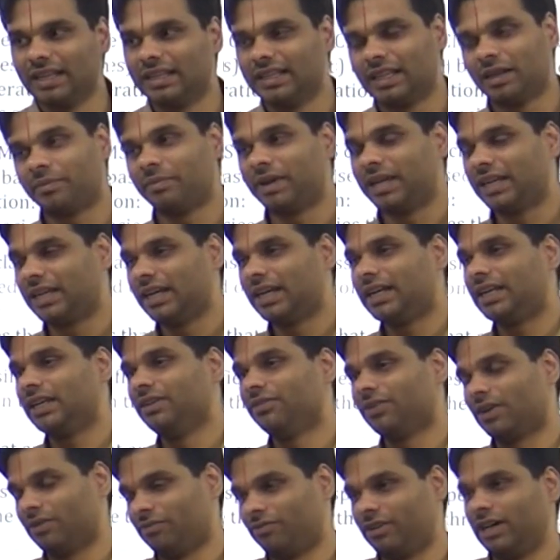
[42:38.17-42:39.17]
They are
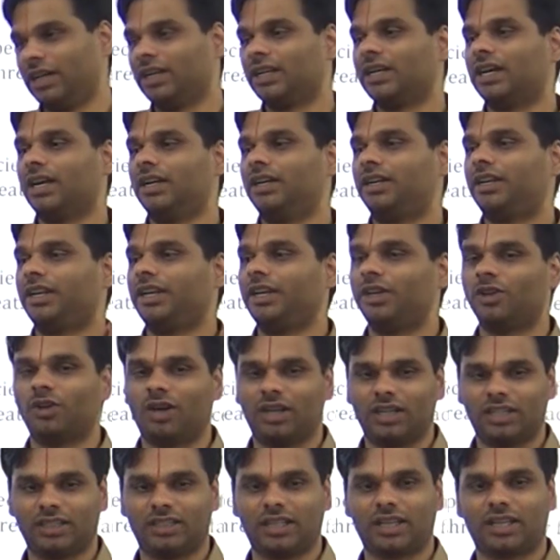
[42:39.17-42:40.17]
migrating from one country to
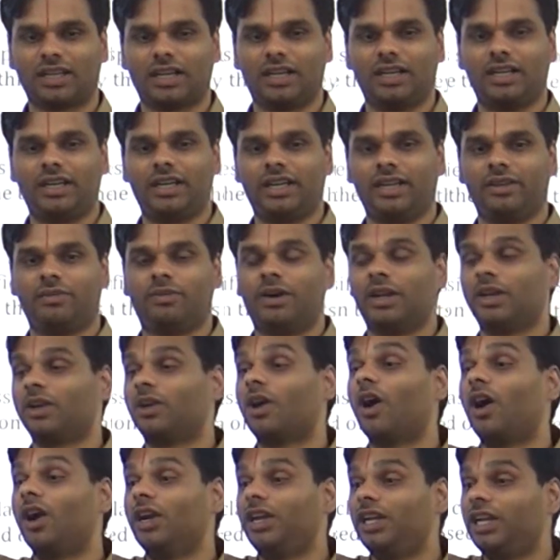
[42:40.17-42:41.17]
another country, one
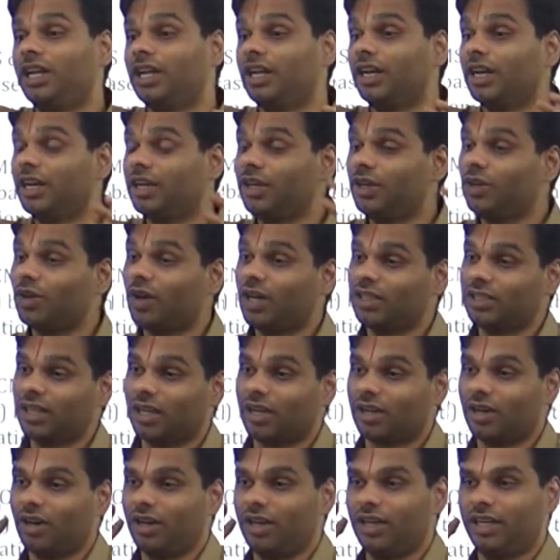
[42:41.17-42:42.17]
continent to
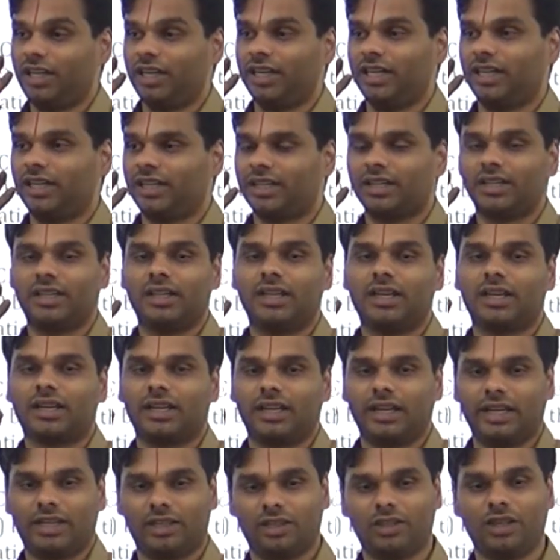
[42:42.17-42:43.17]
other continent,
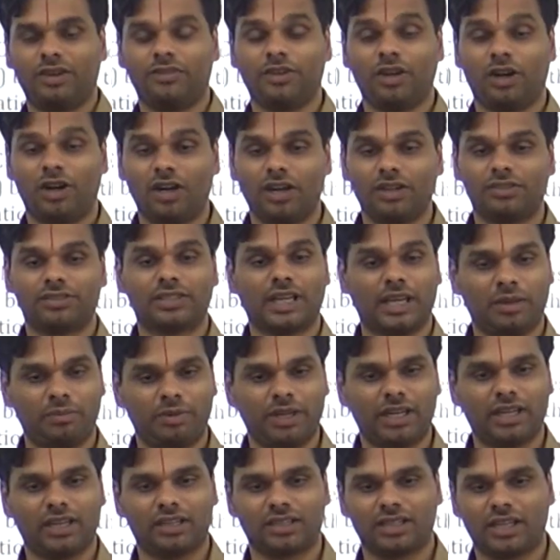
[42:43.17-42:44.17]
correct? Have you heard of
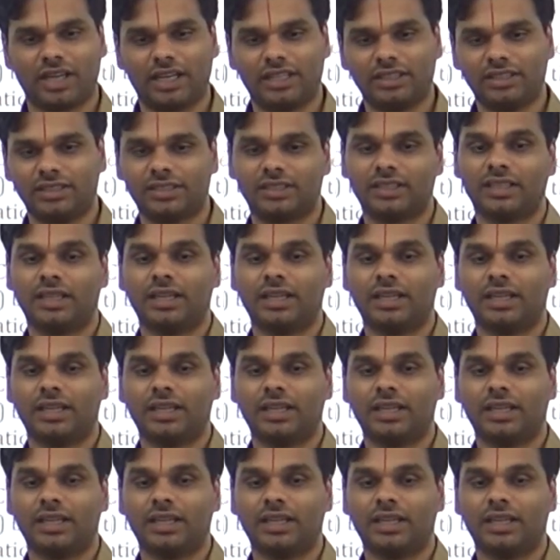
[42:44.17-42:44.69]
Siberian cranes?